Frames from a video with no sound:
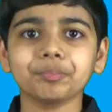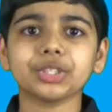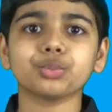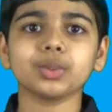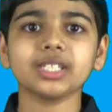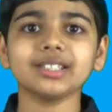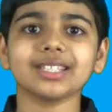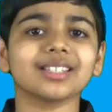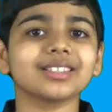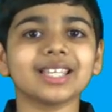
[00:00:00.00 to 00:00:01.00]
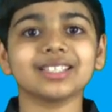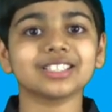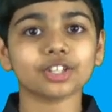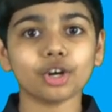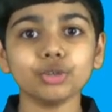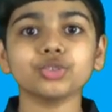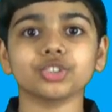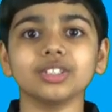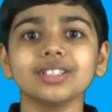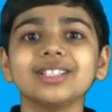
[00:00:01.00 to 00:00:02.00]
between the Atlantic
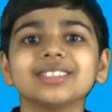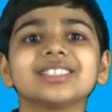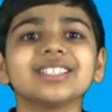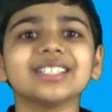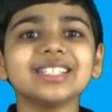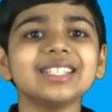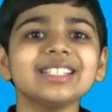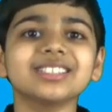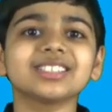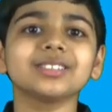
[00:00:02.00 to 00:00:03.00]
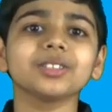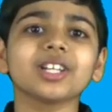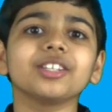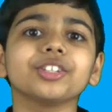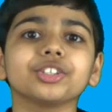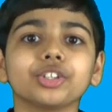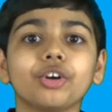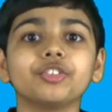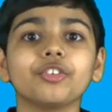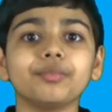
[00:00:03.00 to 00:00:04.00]
Ocean to the east and the
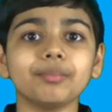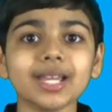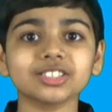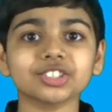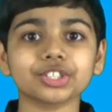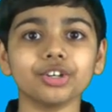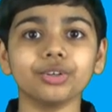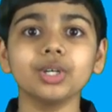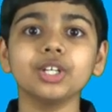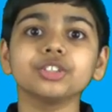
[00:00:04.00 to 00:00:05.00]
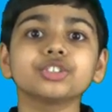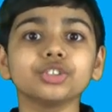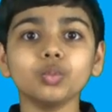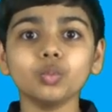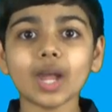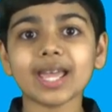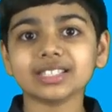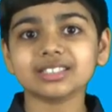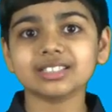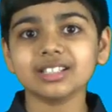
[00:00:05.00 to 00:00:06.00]
Gulf of Mexico to the
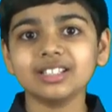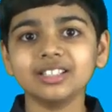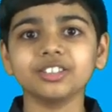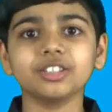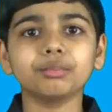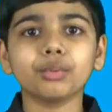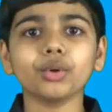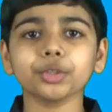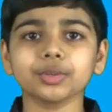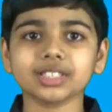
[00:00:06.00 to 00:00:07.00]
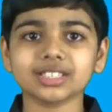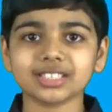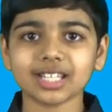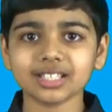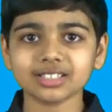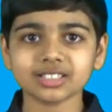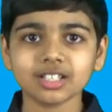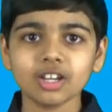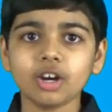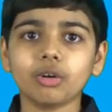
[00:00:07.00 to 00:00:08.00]
west. The bordering states
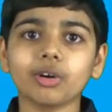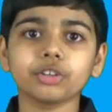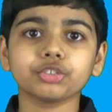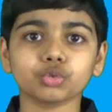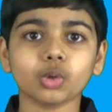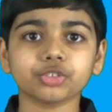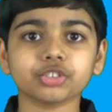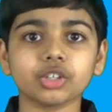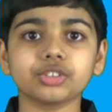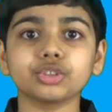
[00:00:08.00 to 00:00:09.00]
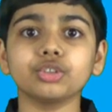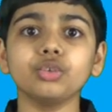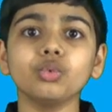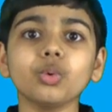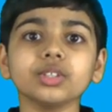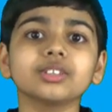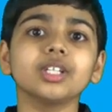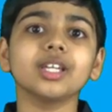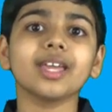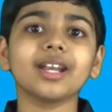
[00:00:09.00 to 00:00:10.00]
are Georgia to the north
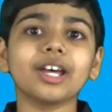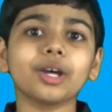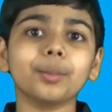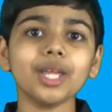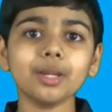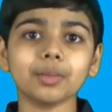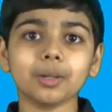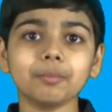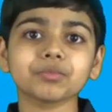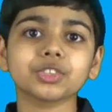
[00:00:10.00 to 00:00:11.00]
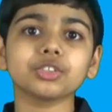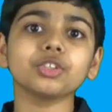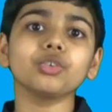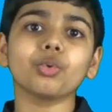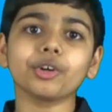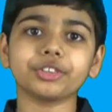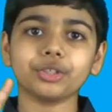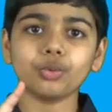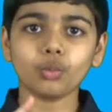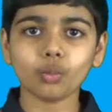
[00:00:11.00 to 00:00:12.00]
and Alabama to the
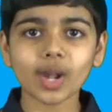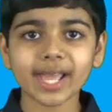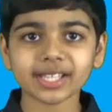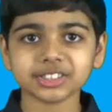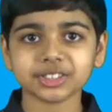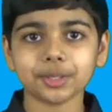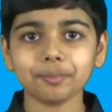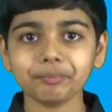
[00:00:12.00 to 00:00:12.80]
northwest.